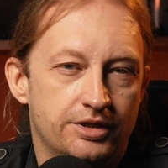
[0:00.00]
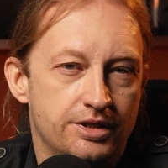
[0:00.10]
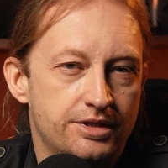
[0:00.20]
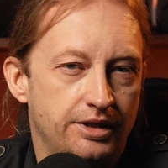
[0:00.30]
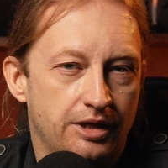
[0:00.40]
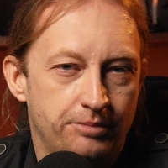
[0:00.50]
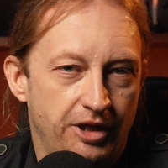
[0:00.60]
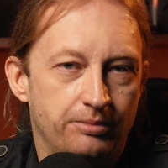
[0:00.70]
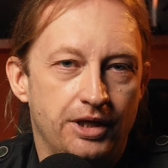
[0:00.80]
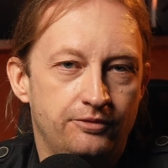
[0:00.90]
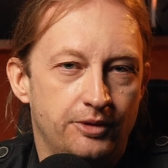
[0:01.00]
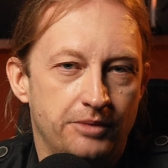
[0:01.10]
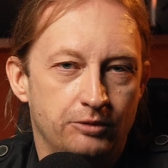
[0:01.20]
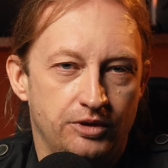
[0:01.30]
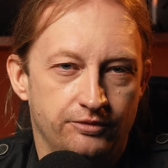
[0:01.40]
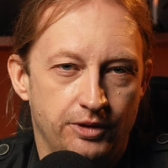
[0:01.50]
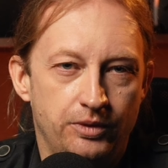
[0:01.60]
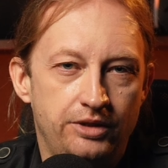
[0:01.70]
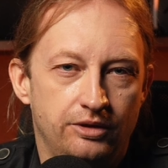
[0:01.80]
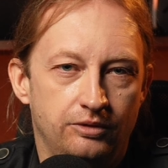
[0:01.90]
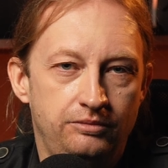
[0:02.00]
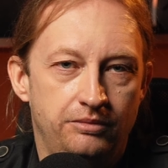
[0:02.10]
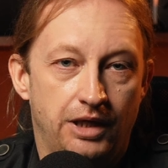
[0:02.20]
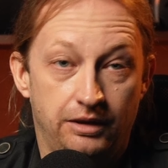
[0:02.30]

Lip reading: existing RPA platform out of the window,